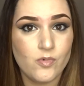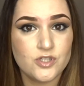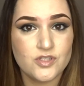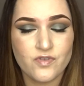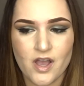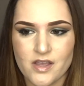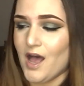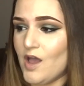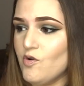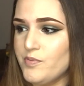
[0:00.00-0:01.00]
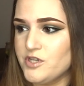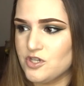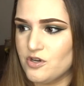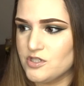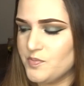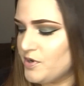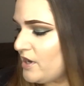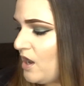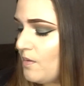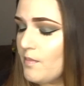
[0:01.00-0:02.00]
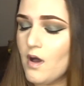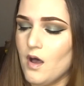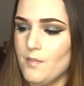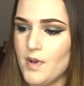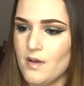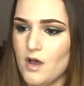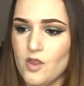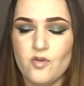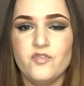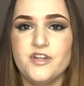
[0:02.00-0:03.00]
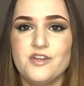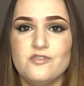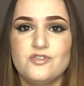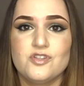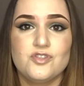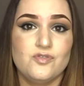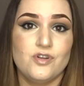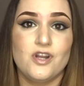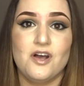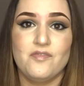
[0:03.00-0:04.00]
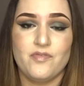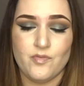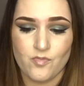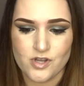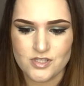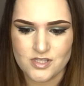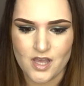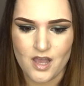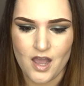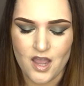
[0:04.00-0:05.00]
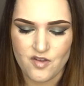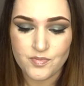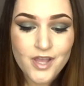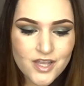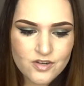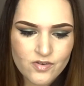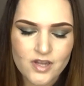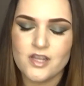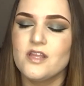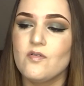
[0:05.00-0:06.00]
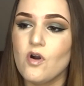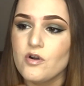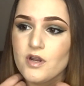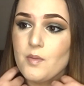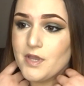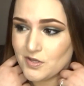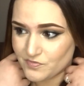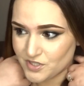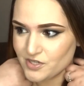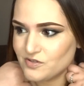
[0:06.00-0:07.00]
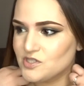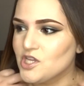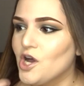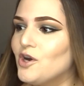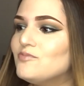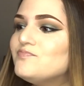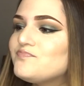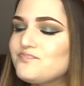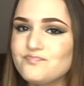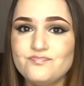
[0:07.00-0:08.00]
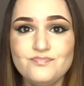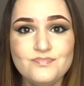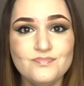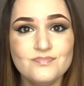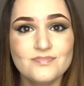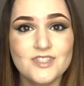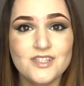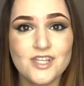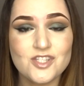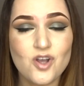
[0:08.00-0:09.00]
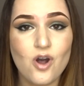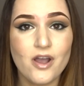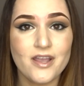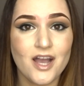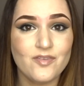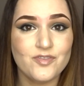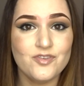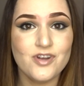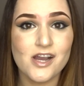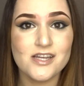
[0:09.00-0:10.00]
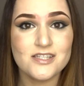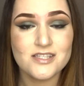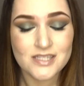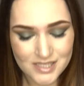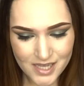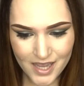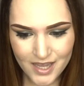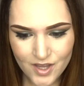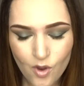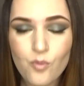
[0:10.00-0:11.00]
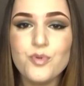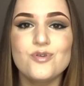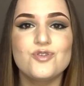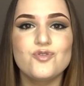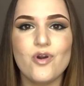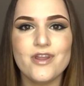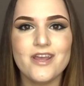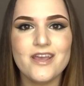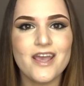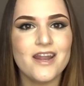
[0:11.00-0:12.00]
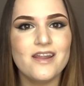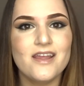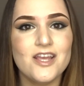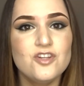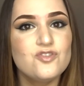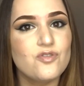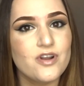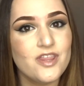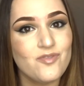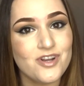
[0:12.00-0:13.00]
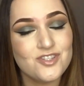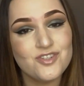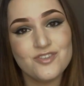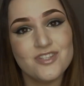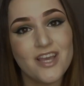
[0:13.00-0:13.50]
which is fine. I will be sure to put out other videos soon enough. The ones that I have planned already are not makeup videos. So that's all I got for you guys today. I hope you enjoyed it and enjoy the rest of your